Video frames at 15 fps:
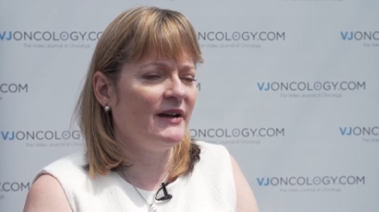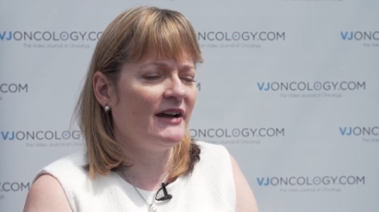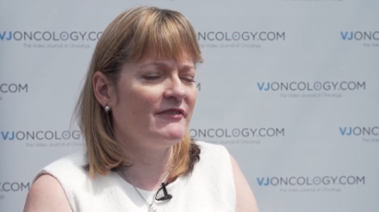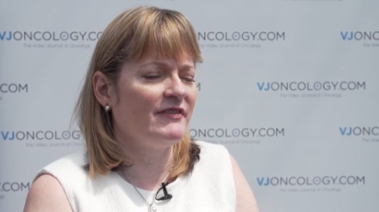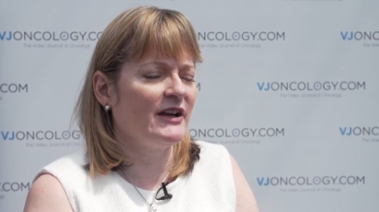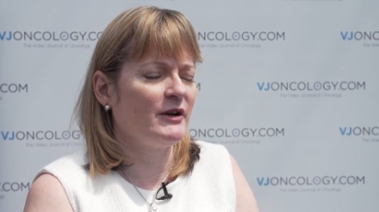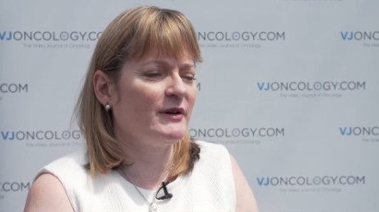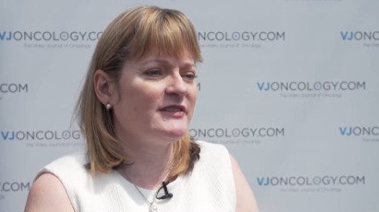
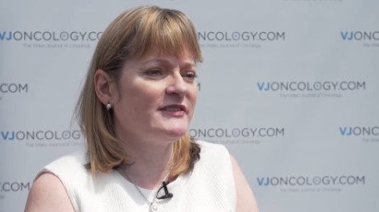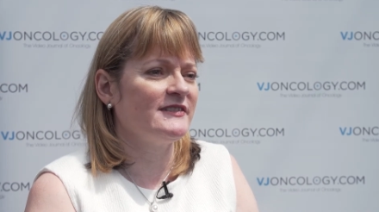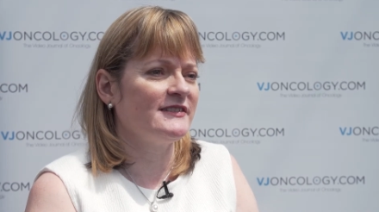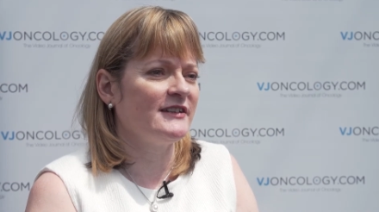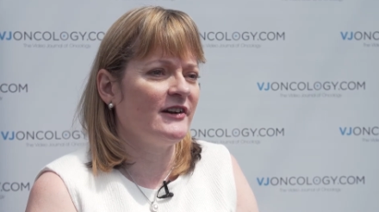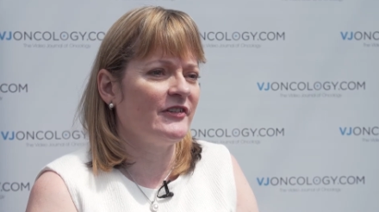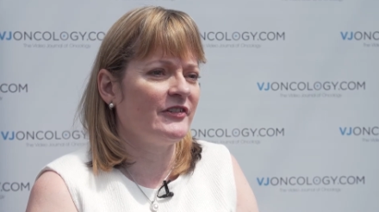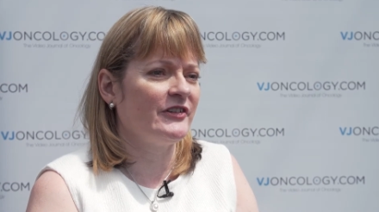have their
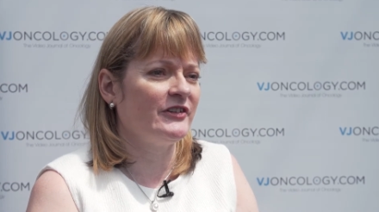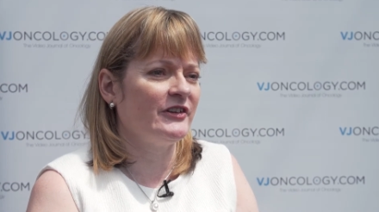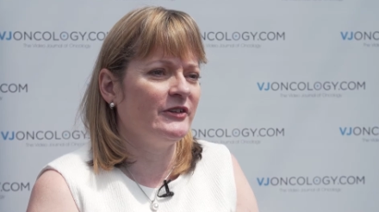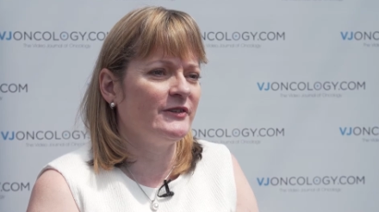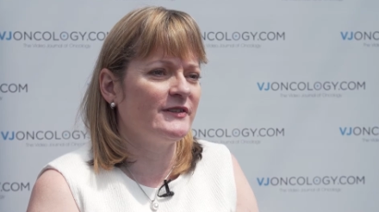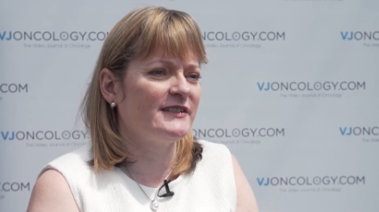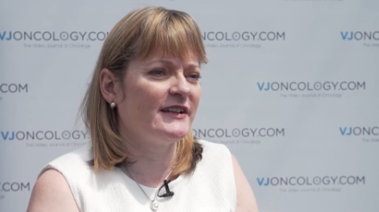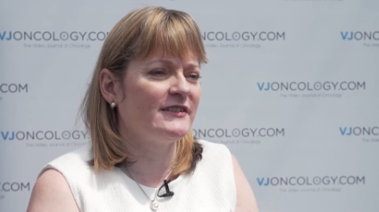questions answered
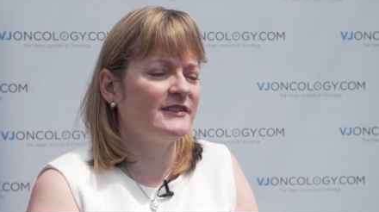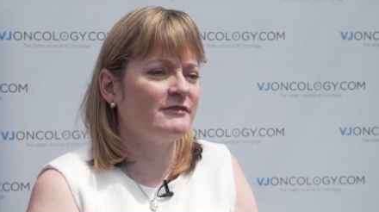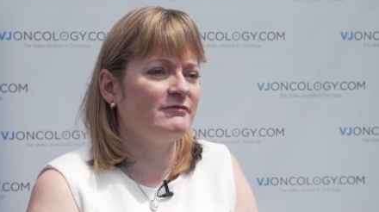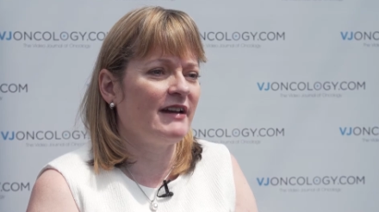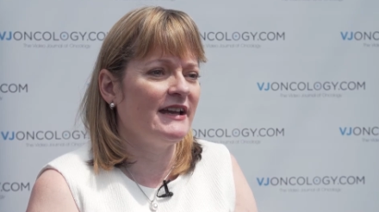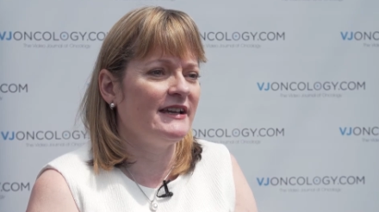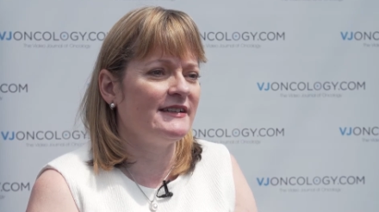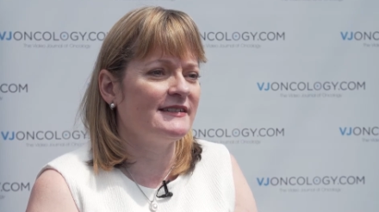and also to
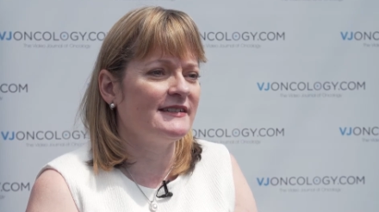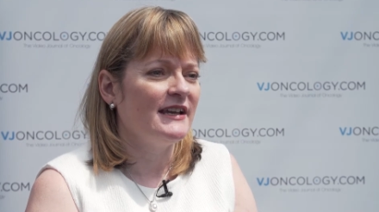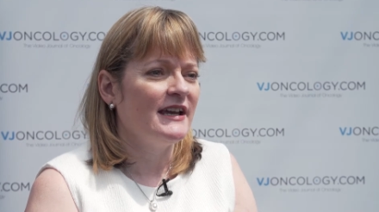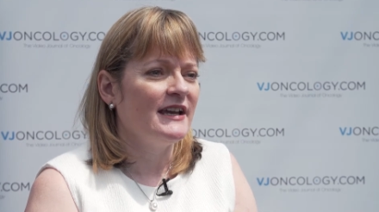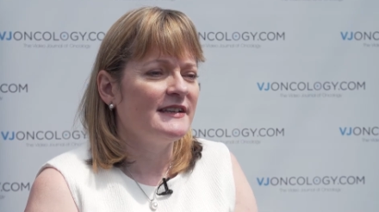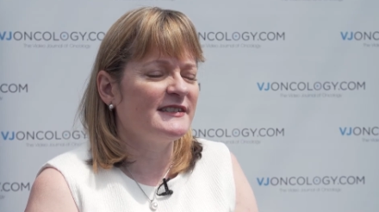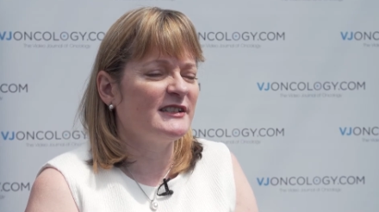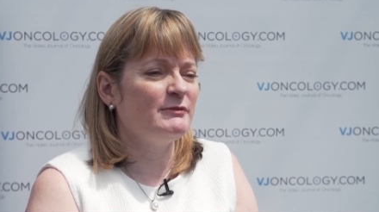raise
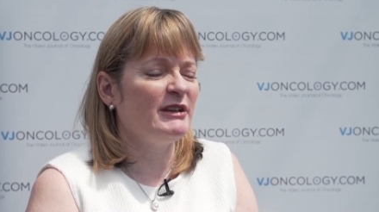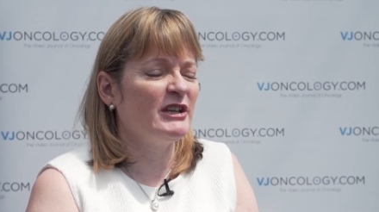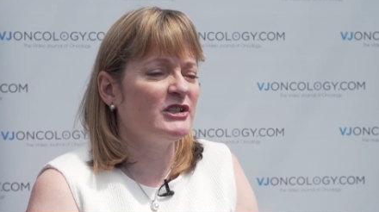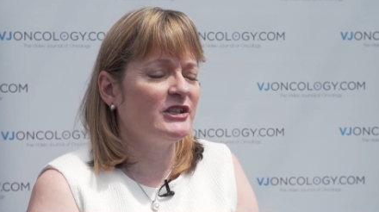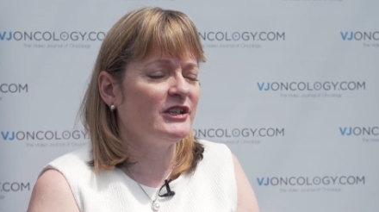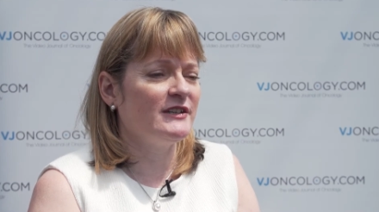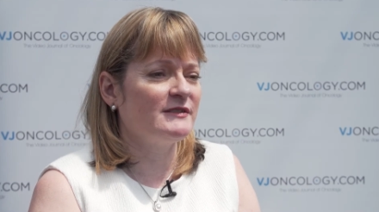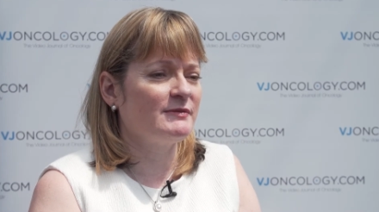some
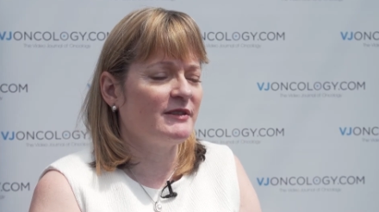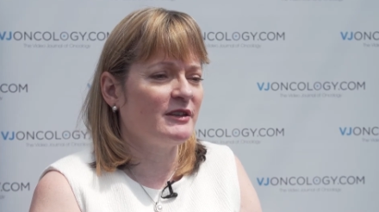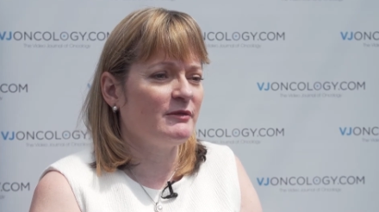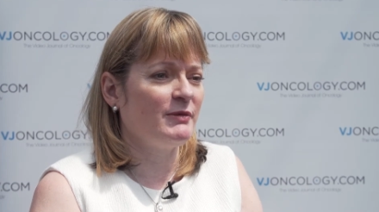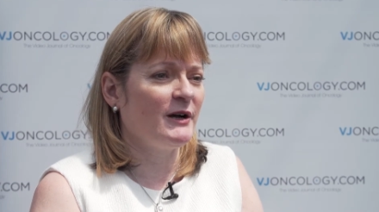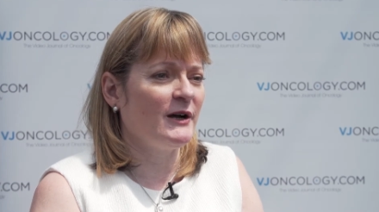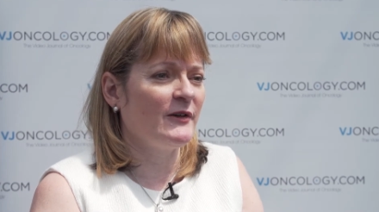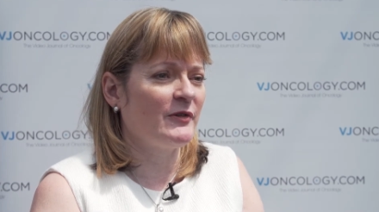issues with
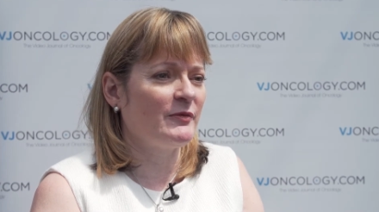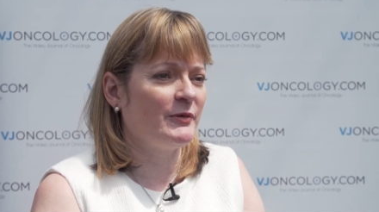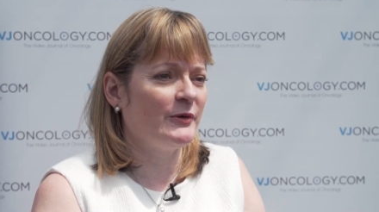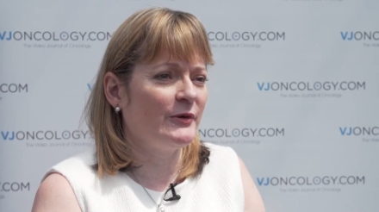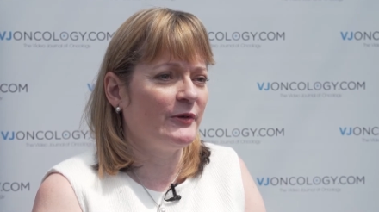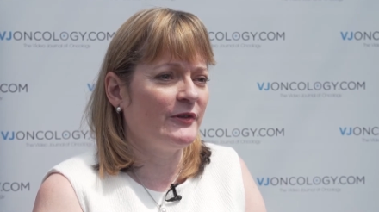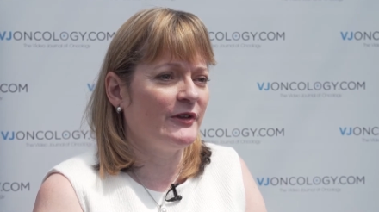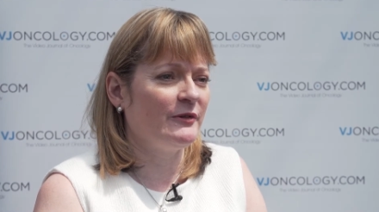the
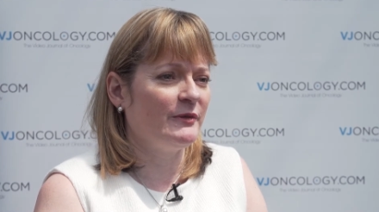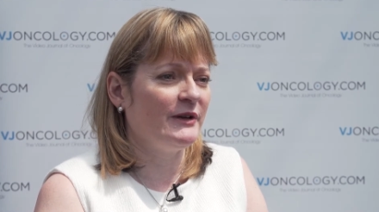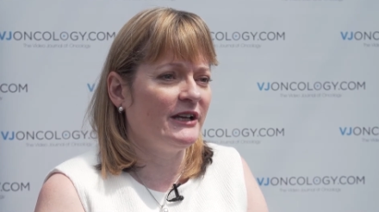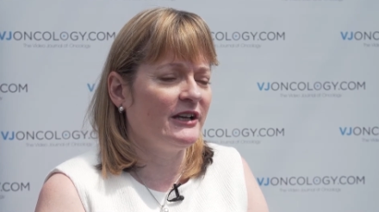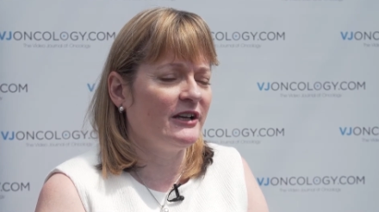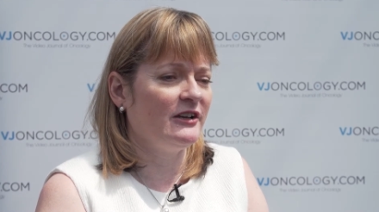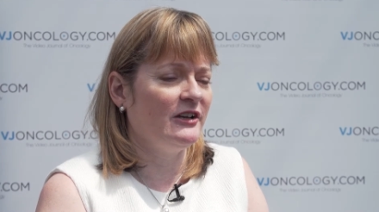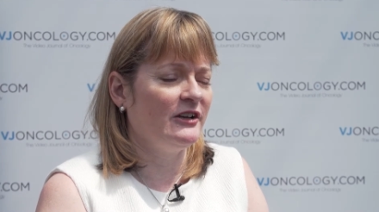passport that we
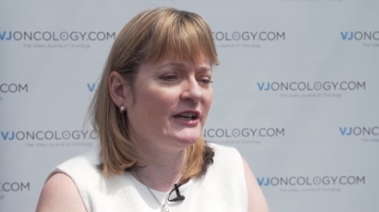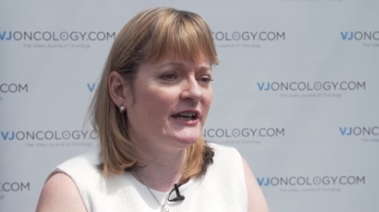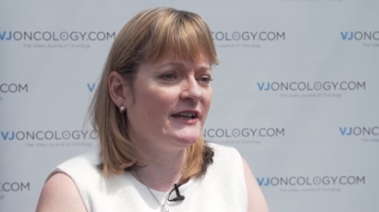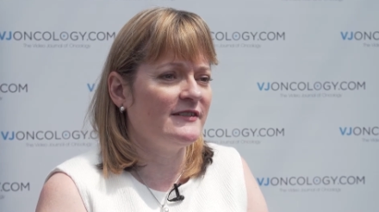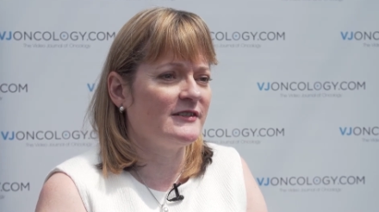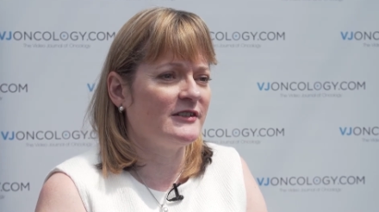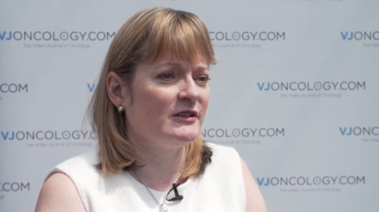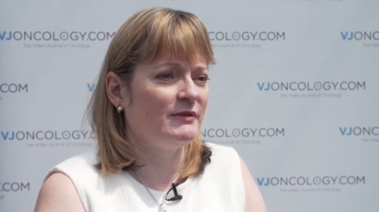can look
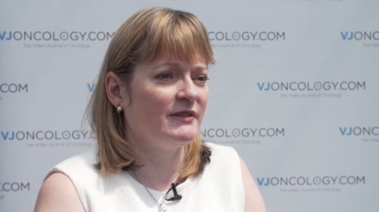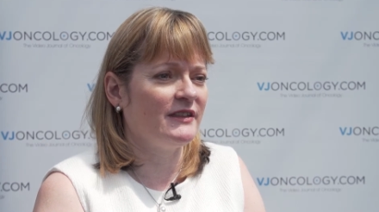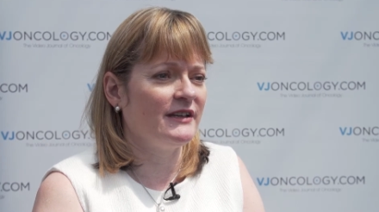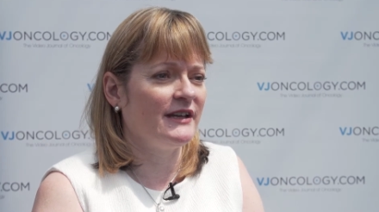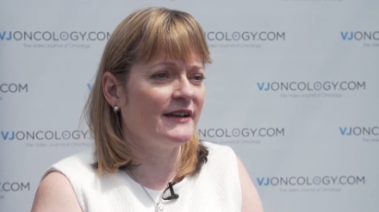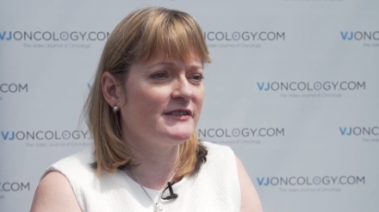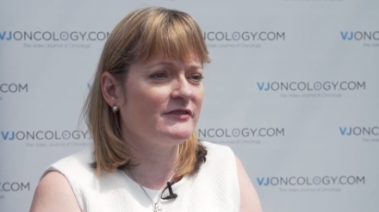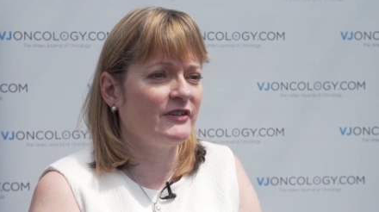into with the next